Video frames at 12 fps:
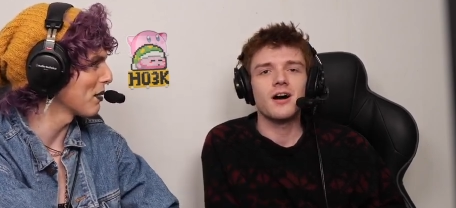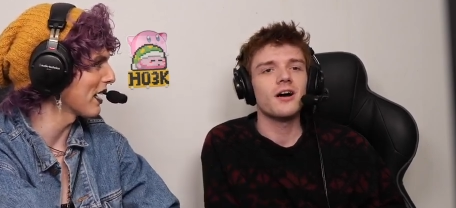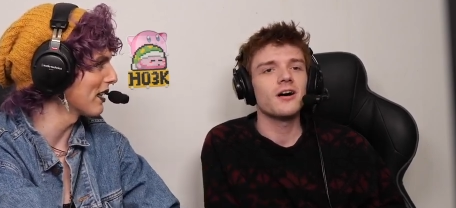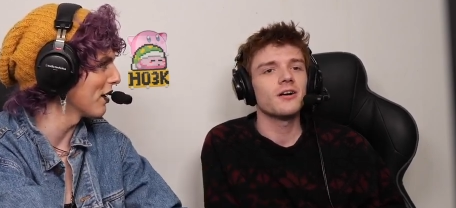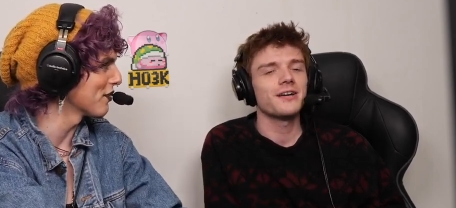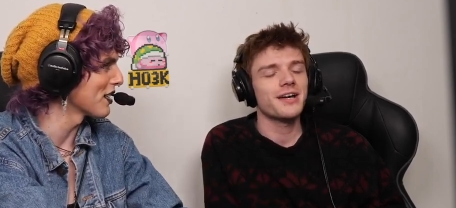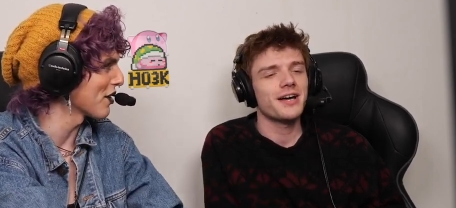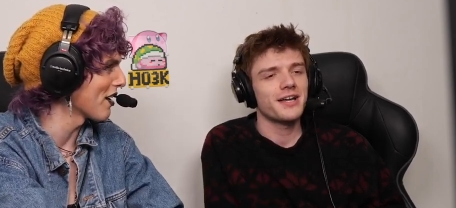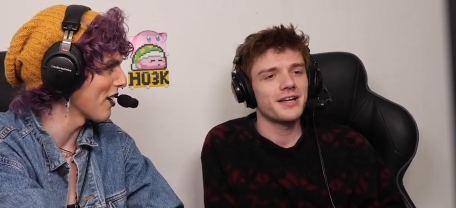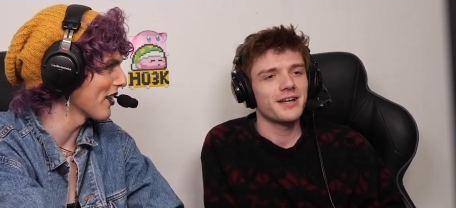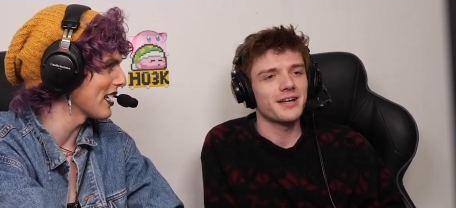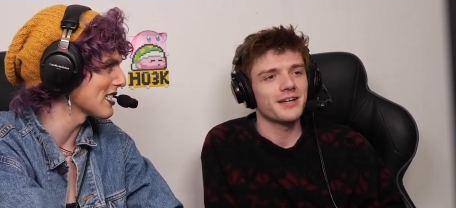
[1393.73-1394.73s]
Speaker 1: but I'd oh, love yeah, to hear
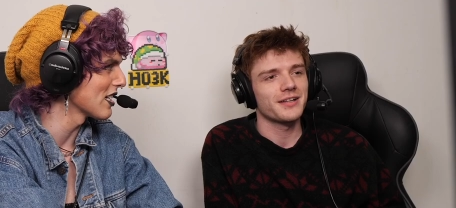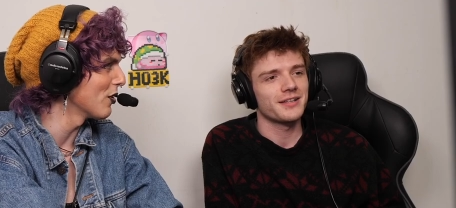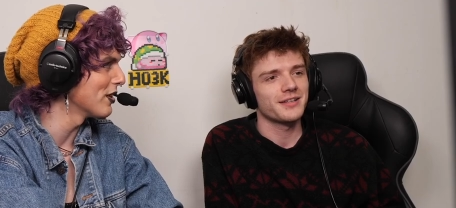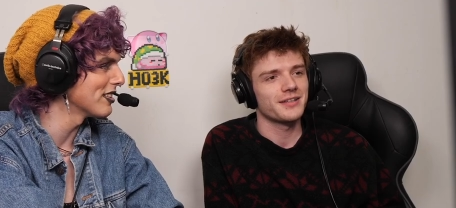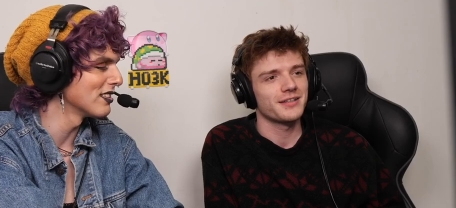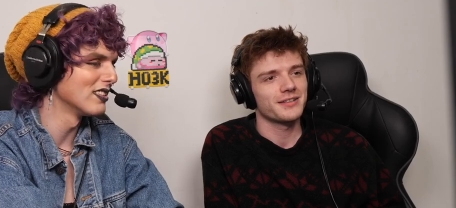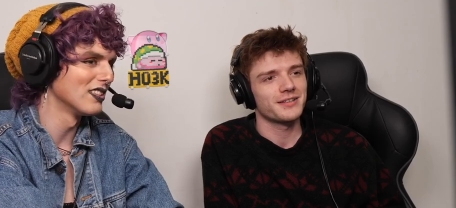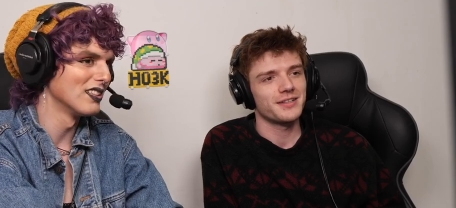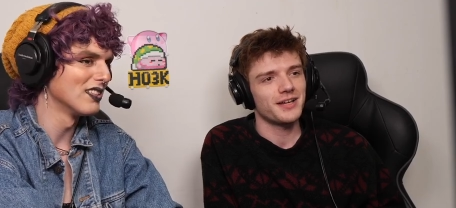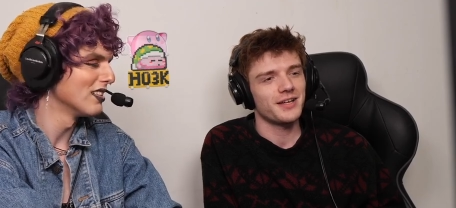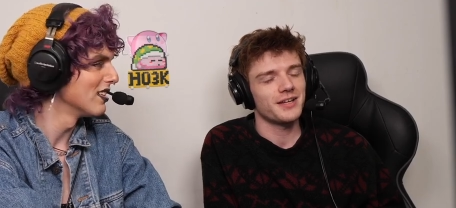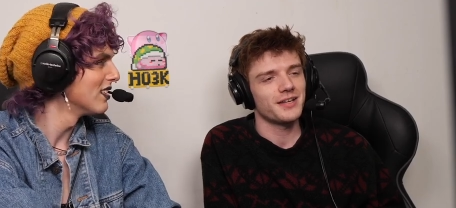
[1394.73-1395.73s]
how yeah. that's going.
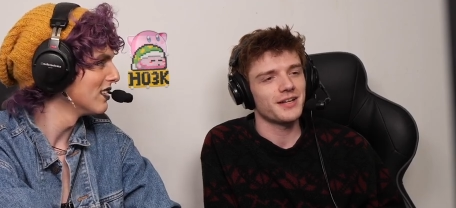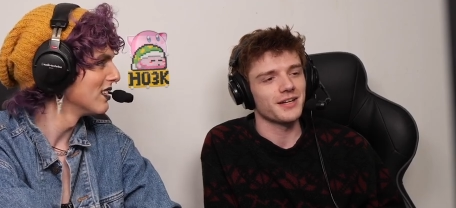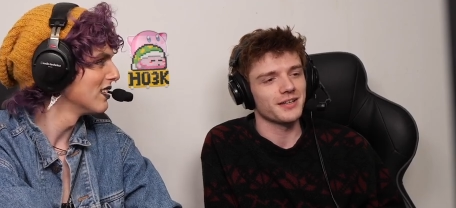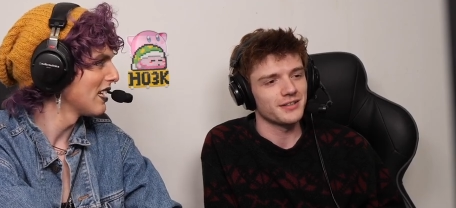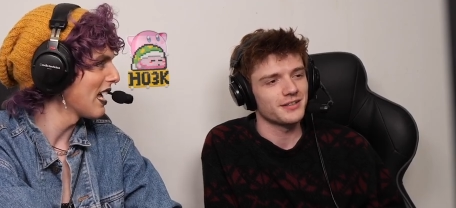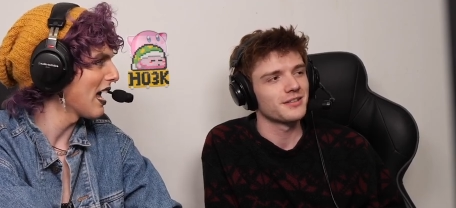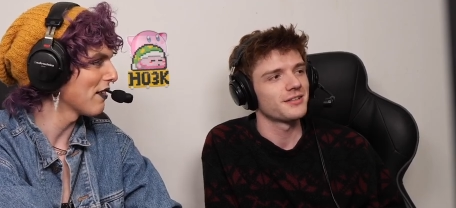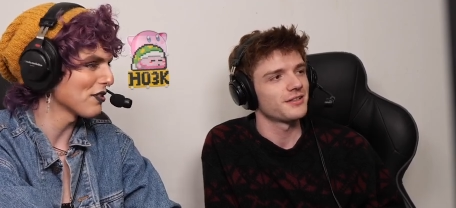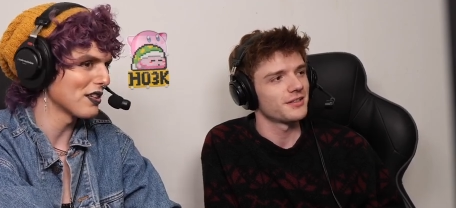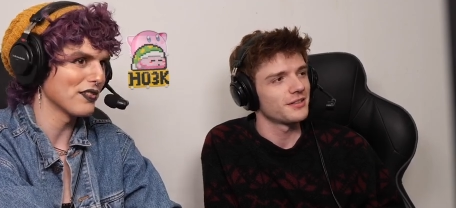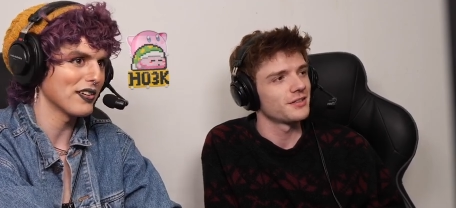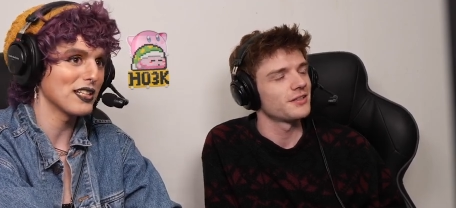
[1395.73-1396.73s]
Yeah, yeah.
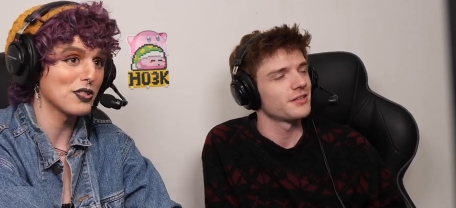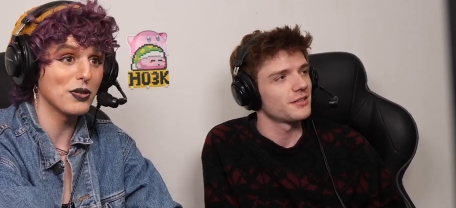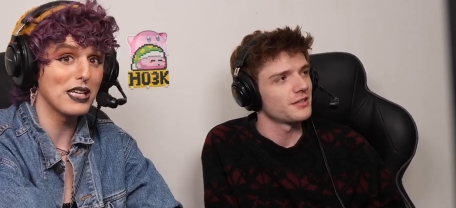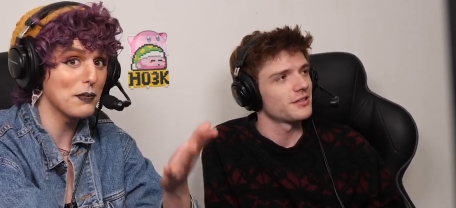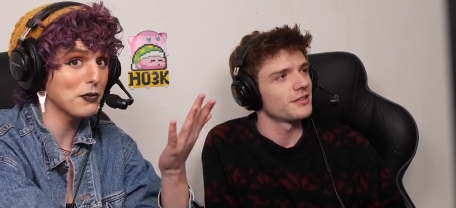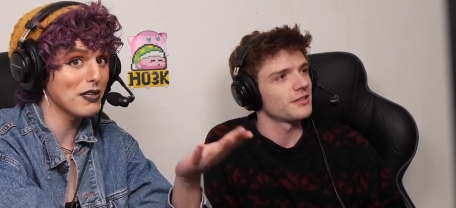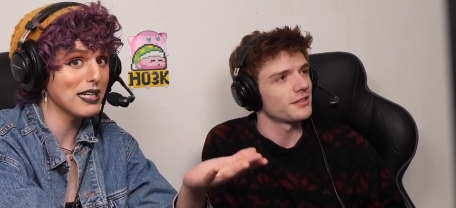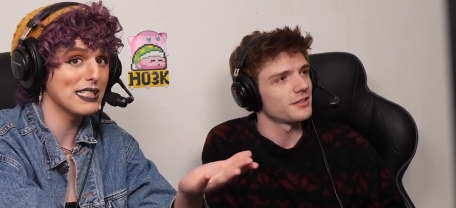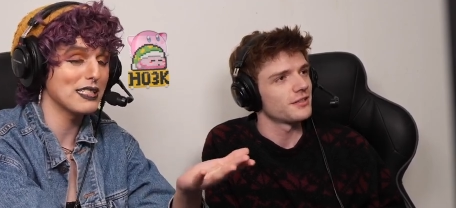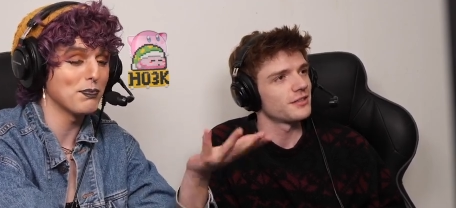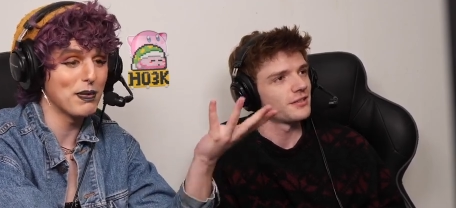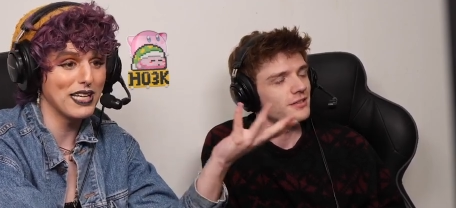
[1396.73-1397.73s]
After the event. So keep your
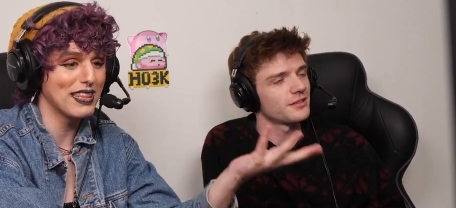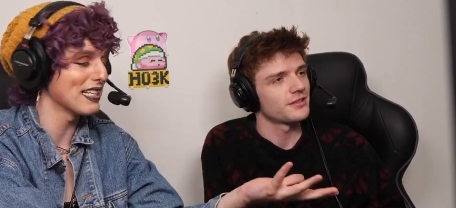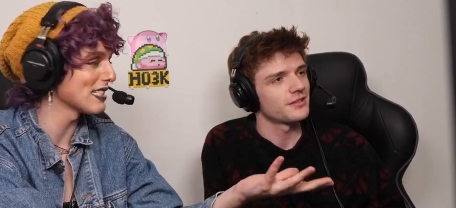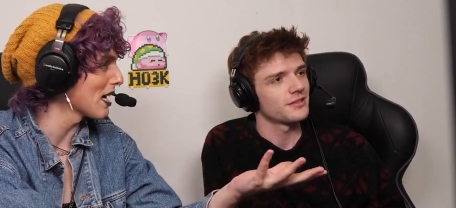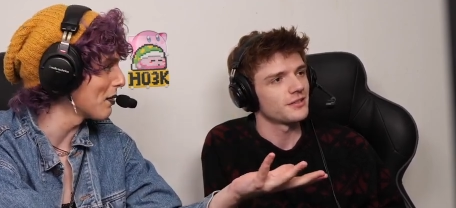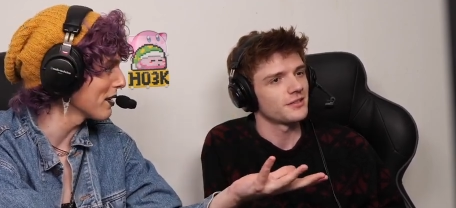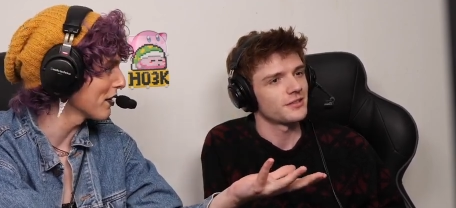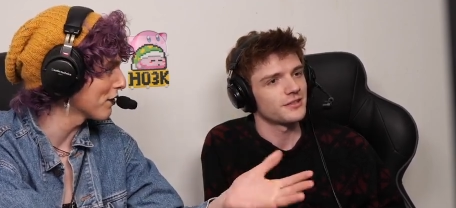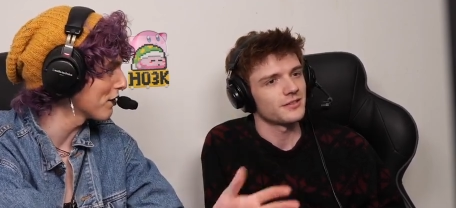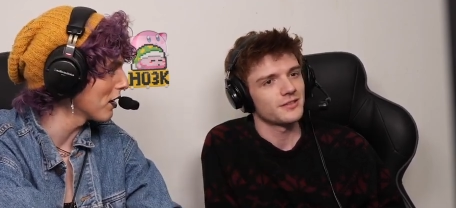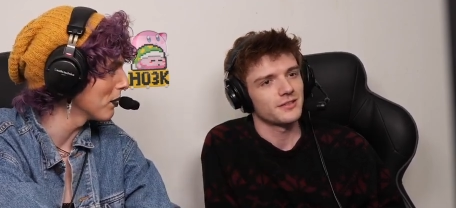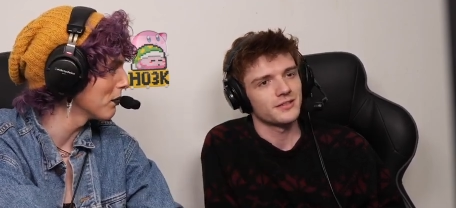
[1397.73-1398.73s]
eyes. Big things coming
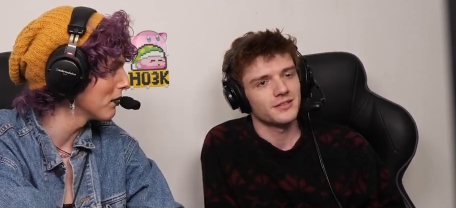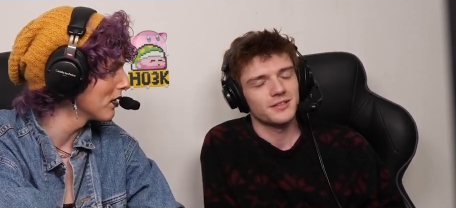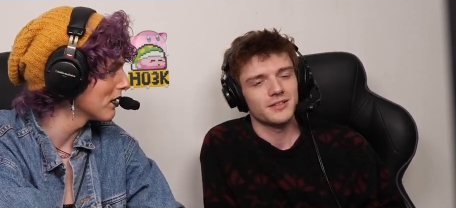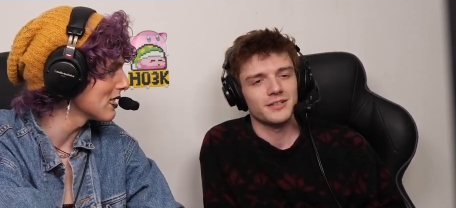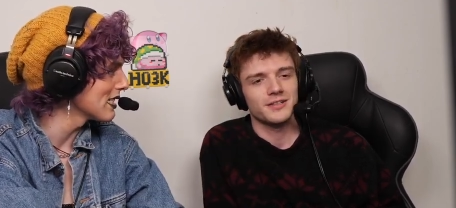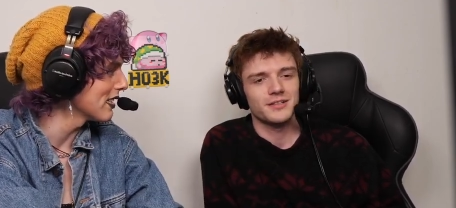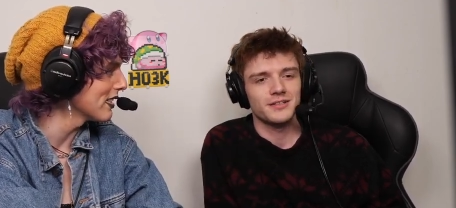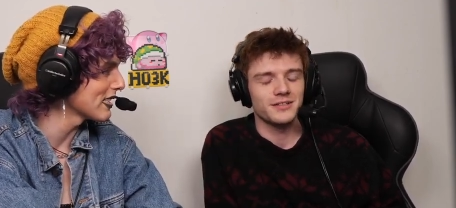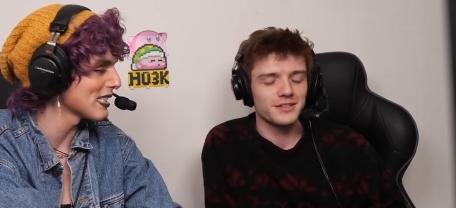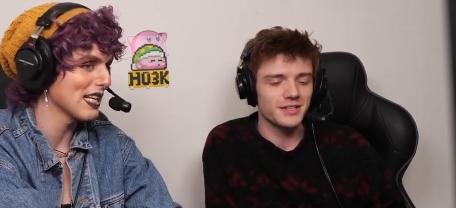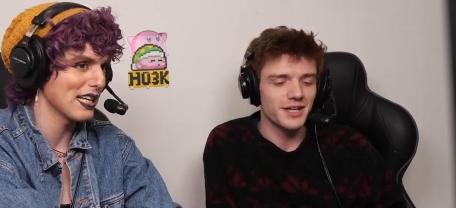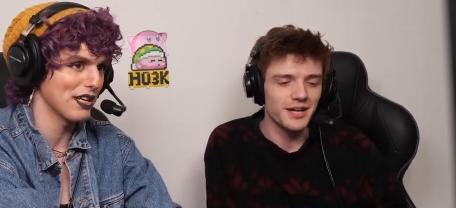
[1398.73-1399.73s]
from
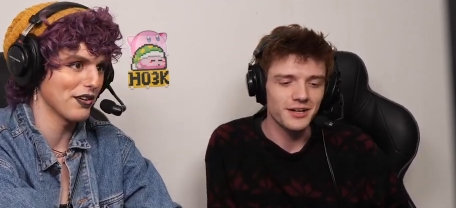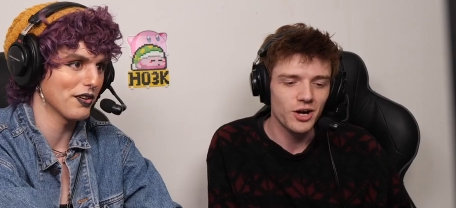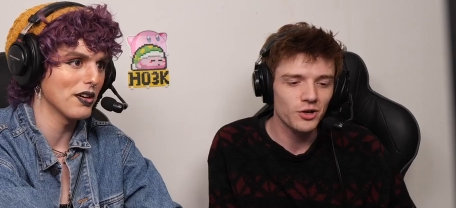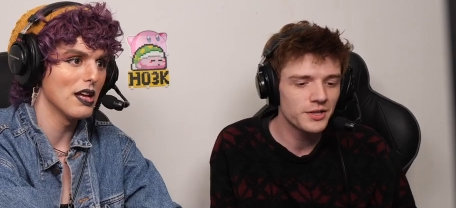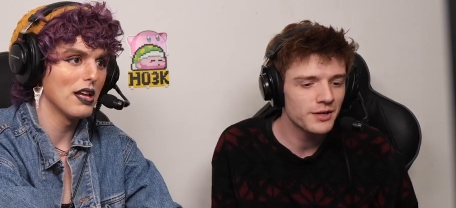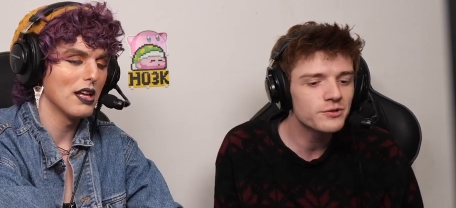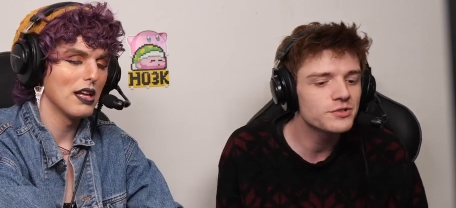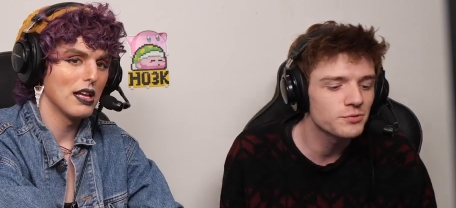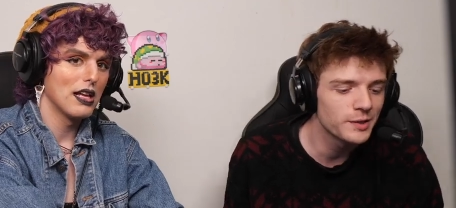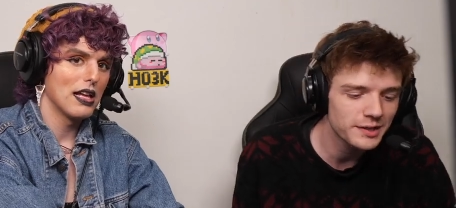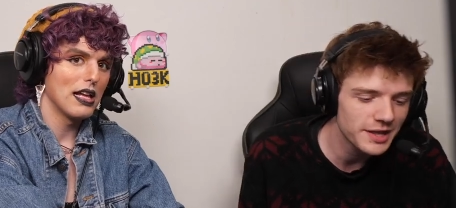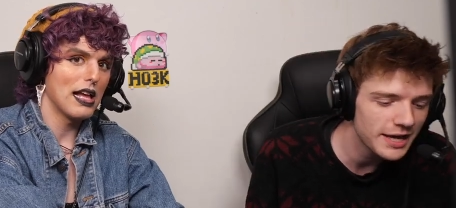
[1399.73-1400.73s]
Steelix yeah. here. I'll never
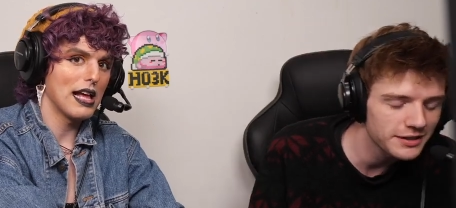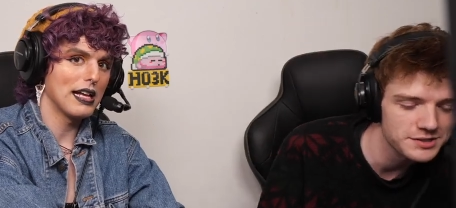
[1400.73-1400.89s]
Speaker 2: tweet that